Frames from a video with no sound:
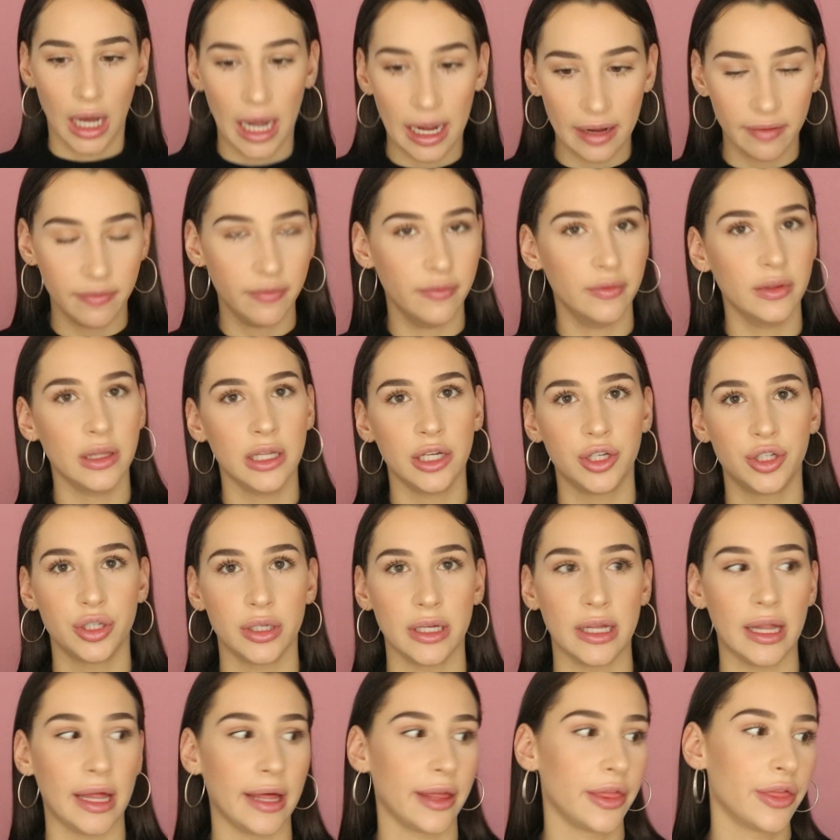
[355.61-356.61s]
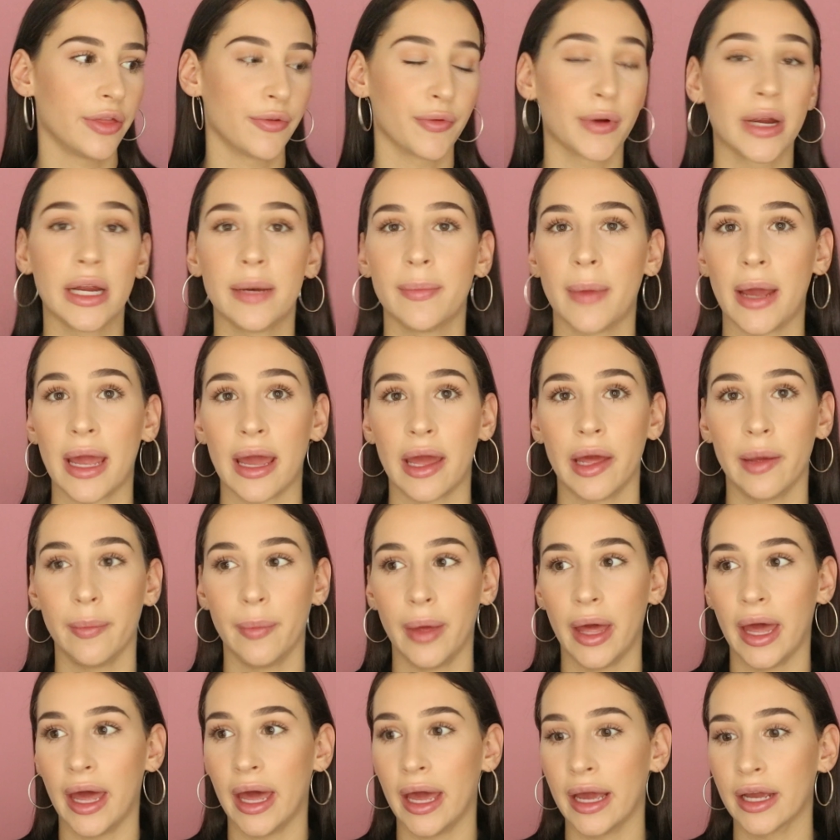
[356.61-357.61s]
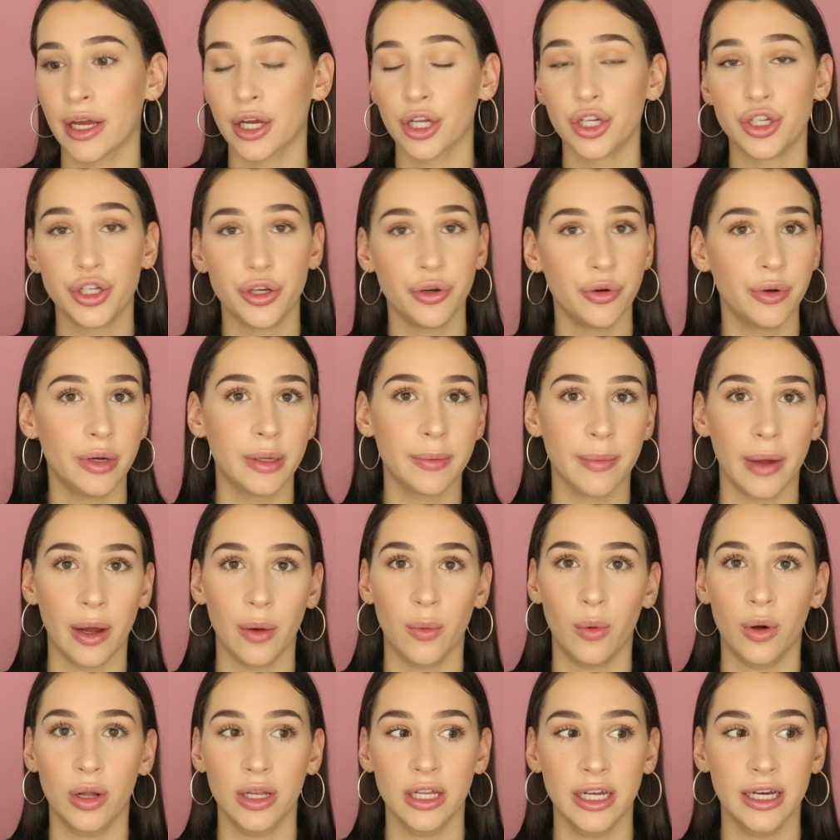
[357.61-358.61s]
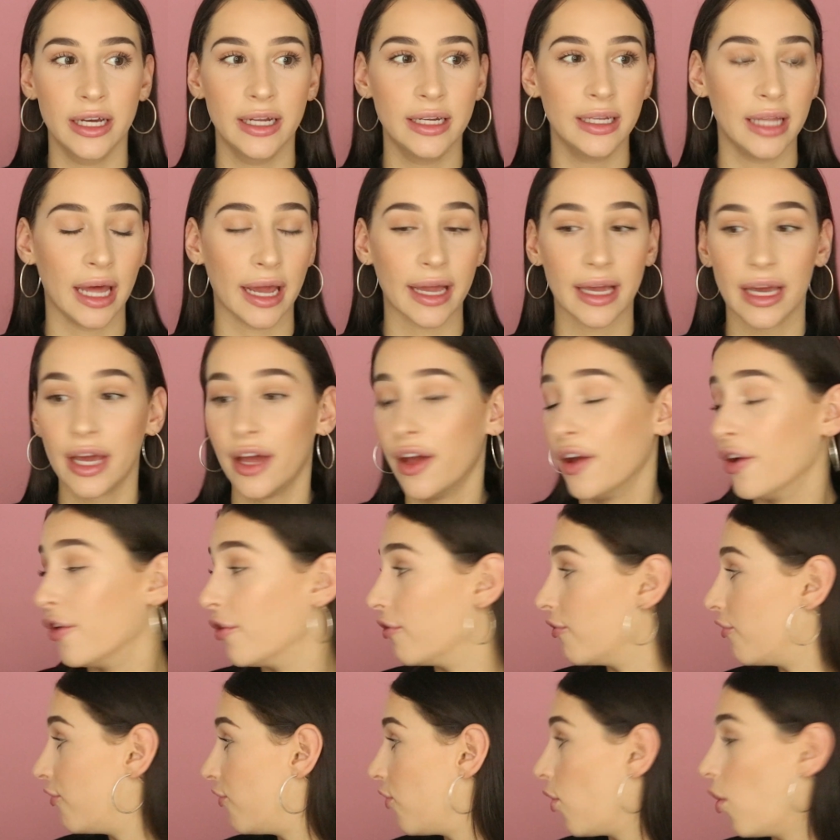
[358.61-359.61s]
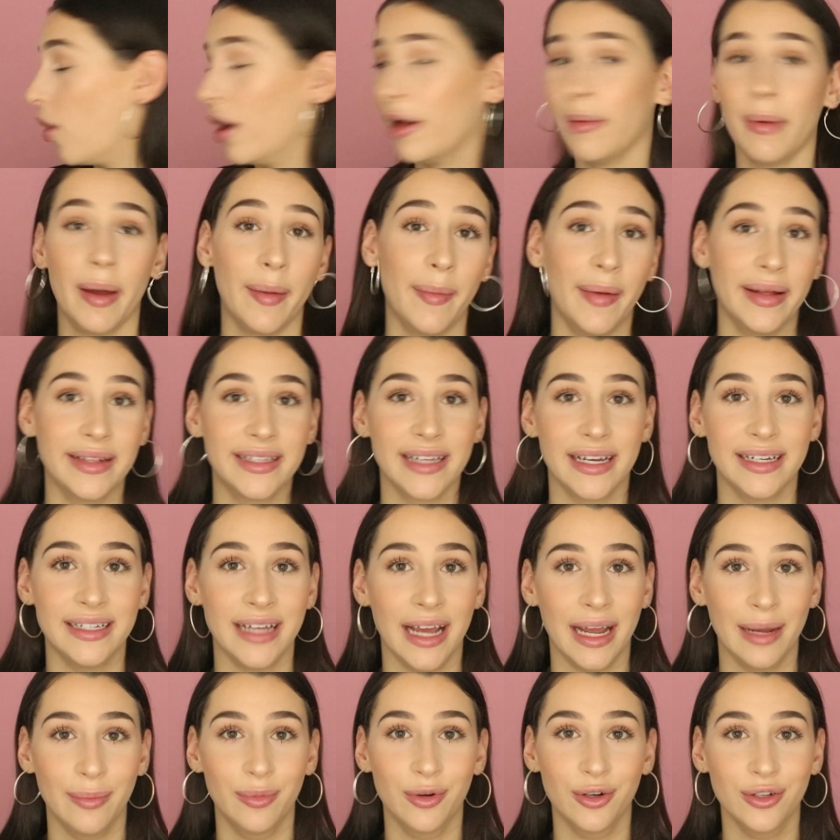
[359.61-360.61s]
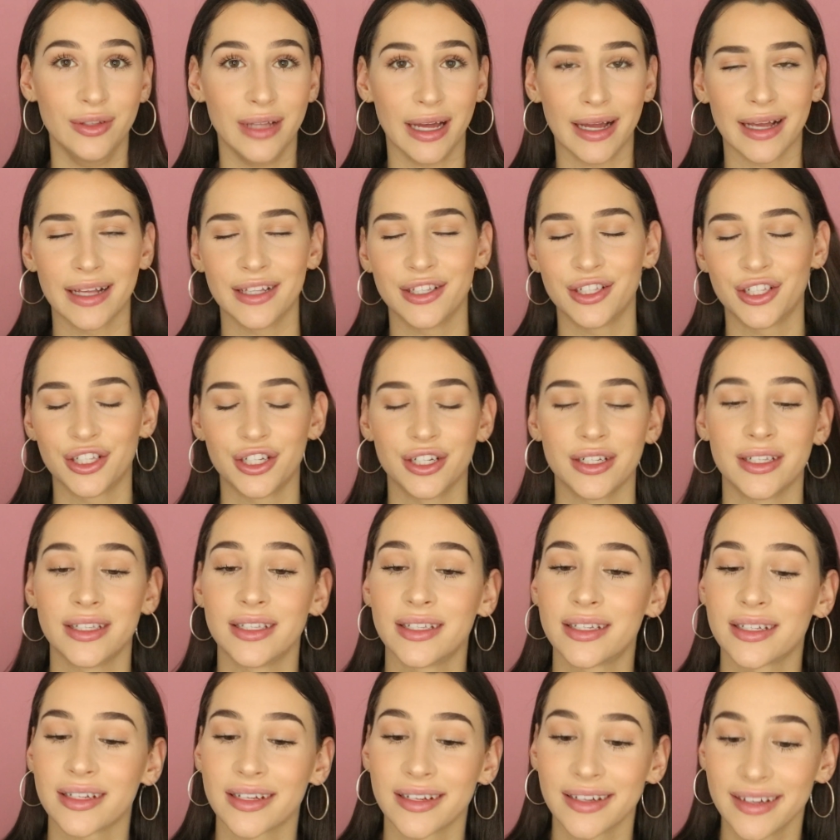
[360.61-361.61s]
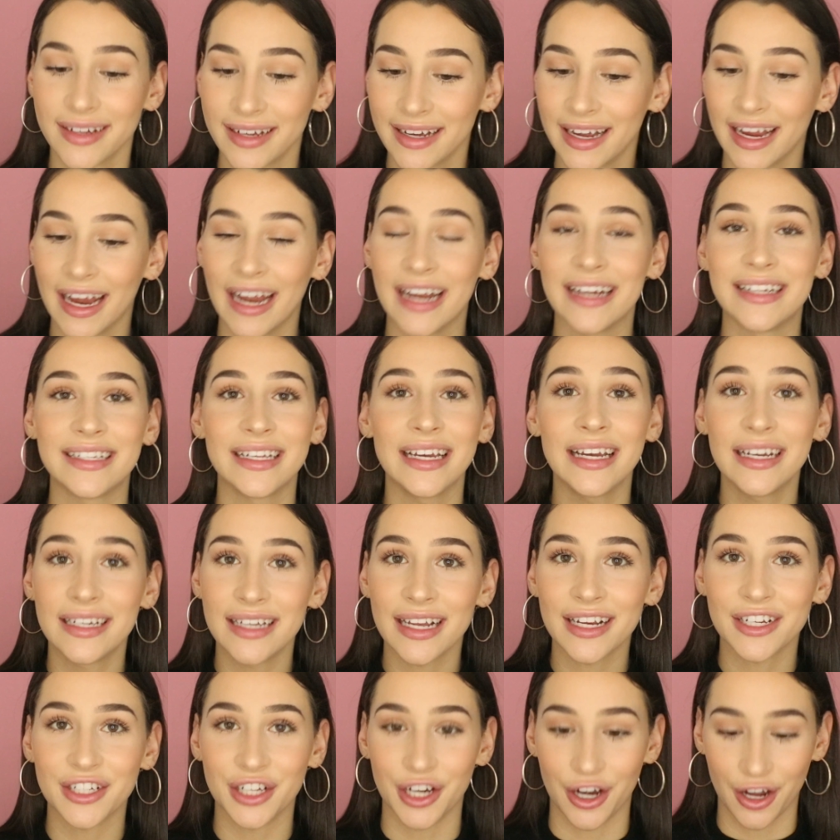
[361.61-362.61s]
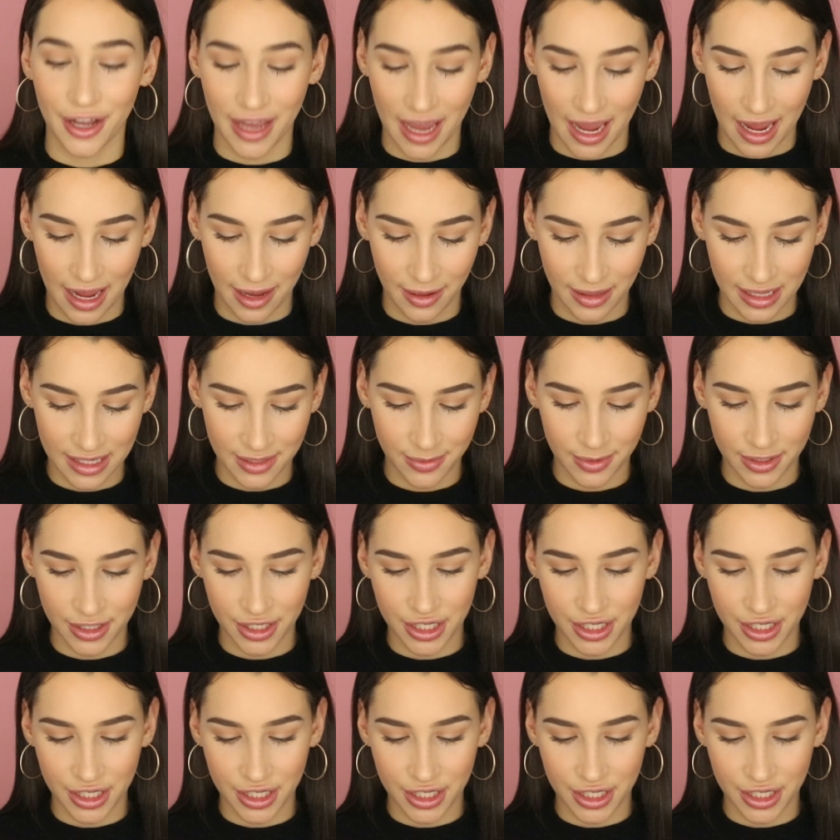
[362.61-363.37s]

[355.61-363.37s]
I have literally like 3 in my handbag, 2 in my wallet, like 4 at my bedside table. Like it's an addiction, okay? This